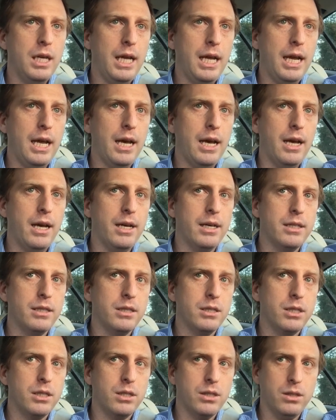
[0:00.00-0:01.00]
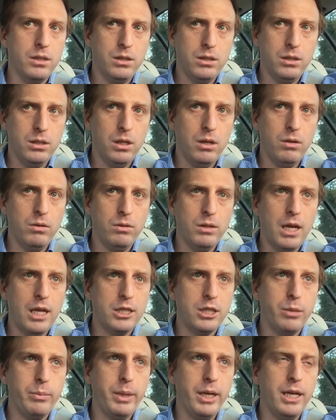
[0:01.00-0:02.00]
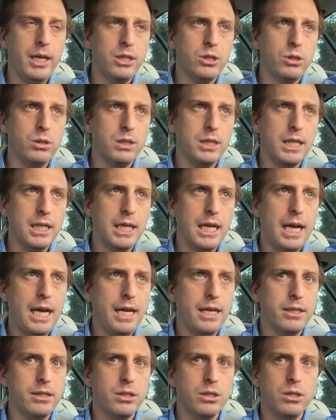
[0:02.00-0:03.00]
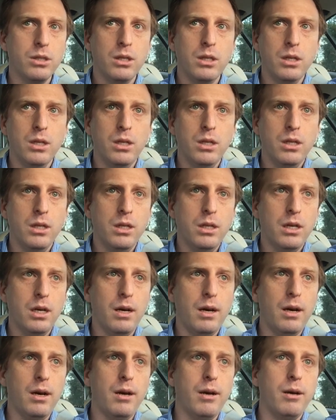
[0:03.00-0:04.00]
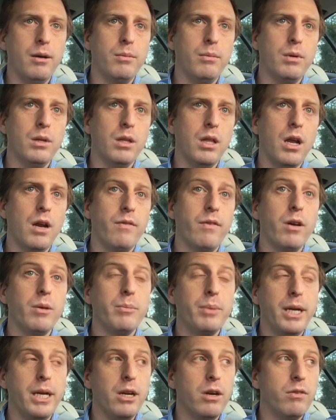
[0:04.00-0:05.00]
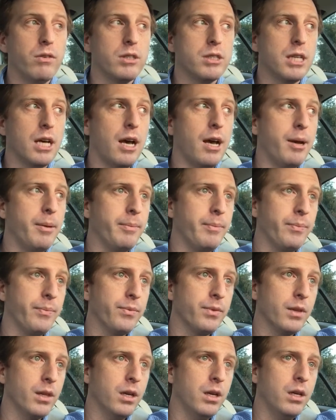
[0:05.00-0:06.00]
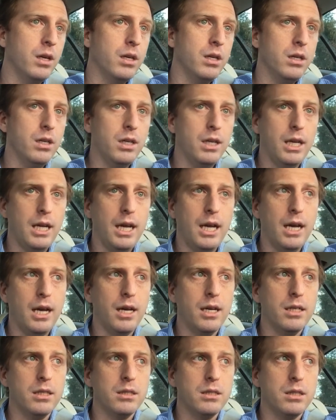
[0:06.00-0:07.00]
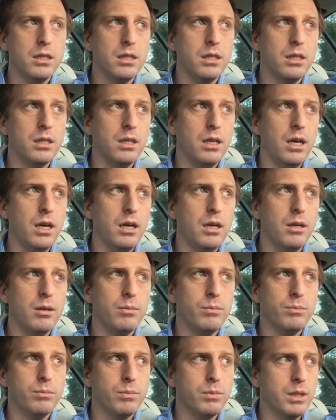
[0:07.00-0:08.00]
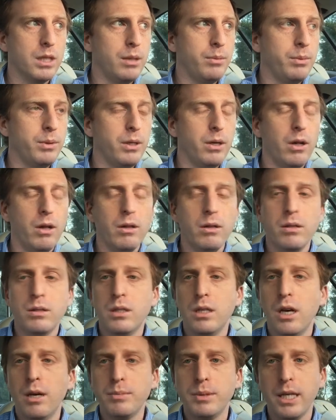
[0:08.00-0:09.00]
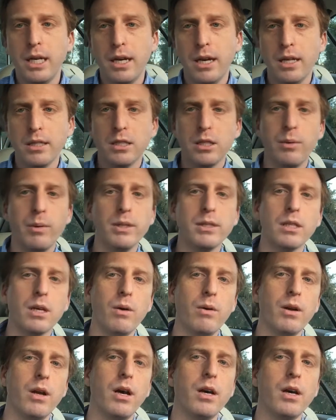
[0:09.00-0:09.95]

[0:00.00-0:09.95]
And so that should be an interesting case. A lot of unpaid overtime. And keep you all updated as to what's going